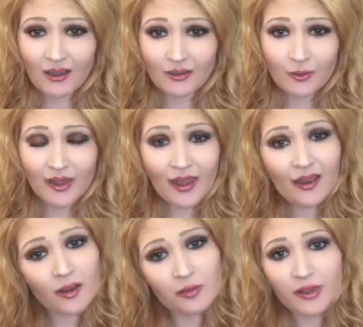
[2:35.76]
we
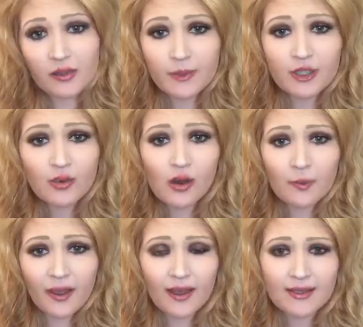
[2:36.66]
can't completely be sure
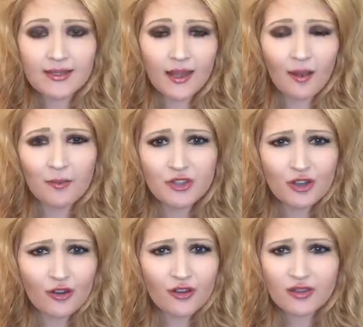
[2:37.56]
because I'm
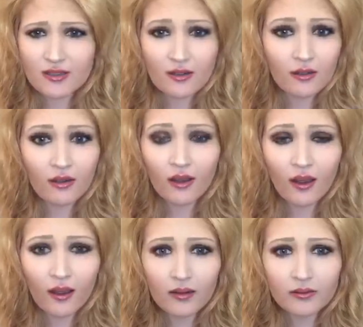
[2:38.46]
sure they're still
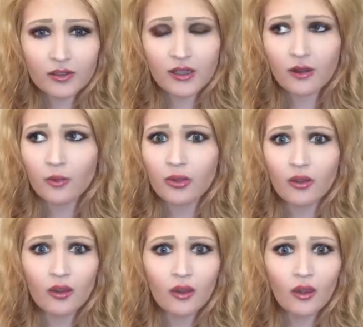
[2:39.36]
dealing with
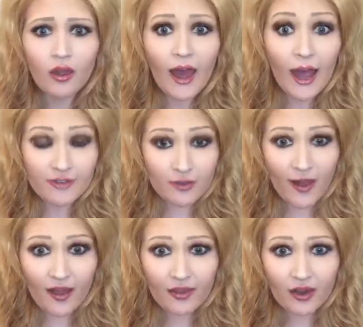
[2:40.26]
the
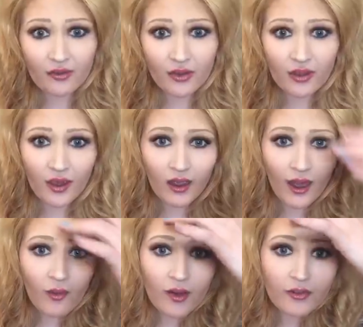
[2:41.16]
aftermath and everything.
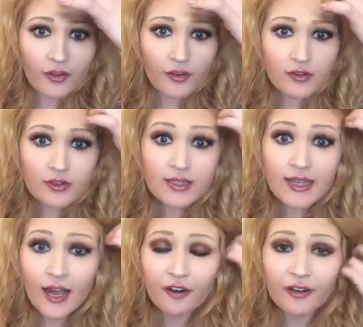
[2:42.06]
However, those are
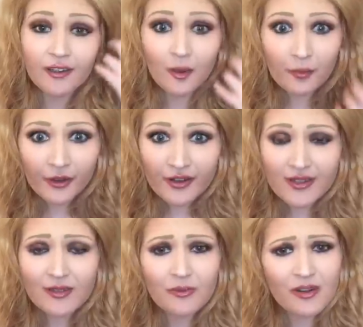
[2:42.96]
staggering
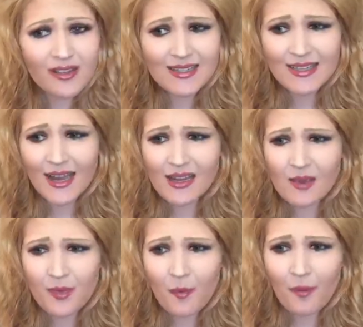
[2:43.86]
numbers. Really sad.
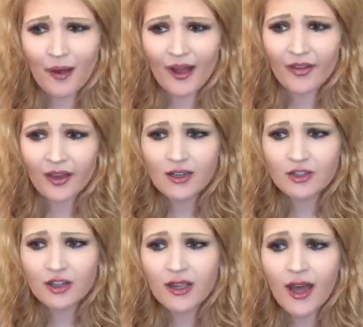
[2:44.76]
Keep them in mind. The
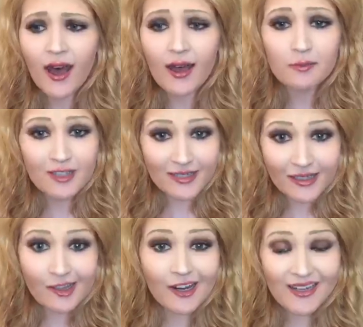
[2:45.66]
country did
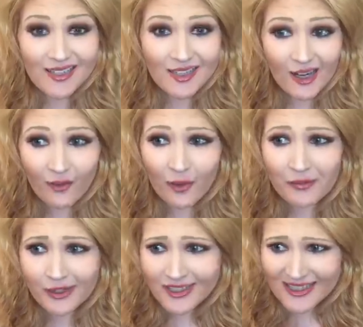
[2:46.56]
declare a state of
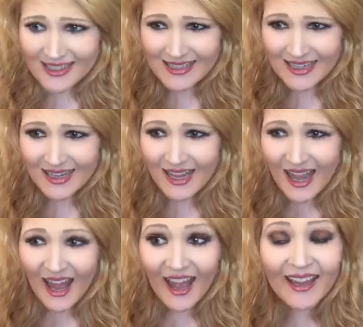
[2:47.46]
emergency,
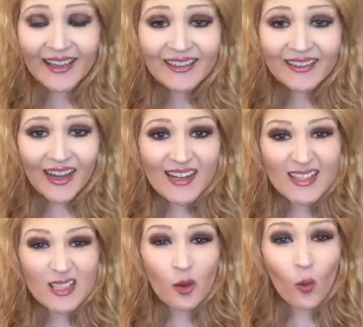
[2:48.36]
and guys,
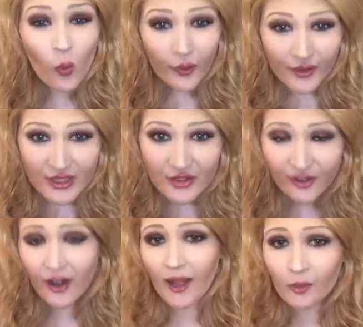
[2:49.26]
it's the worst
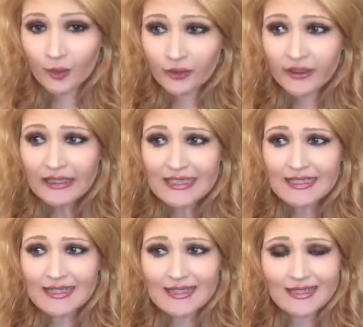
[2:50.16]
for Ecuador
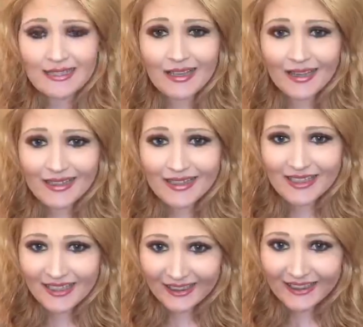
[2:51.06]
since
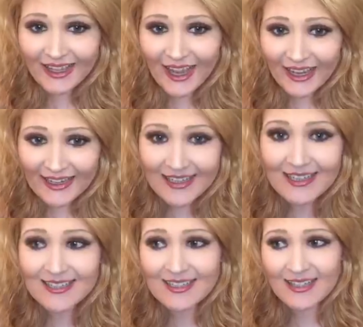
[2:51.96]

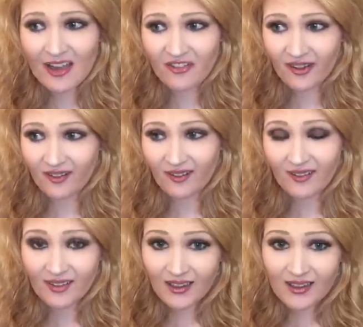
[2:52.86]
1987.
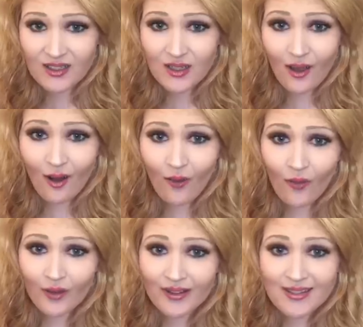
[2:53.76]

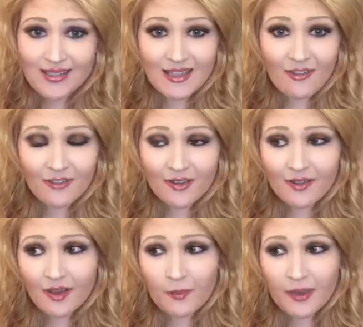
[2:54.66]
So it's
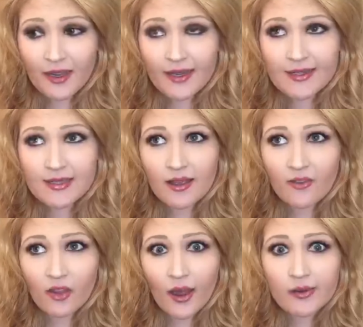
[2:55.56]
definitely,
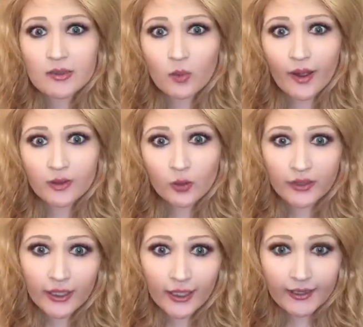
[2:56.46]
87, that was what,
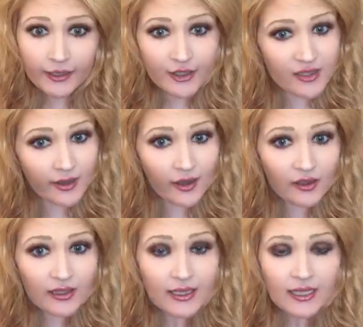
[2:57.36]
29 years
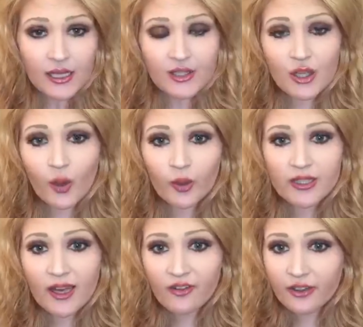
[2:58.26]
ago? So we're
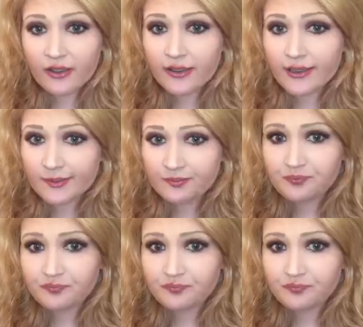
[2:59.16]
definitely,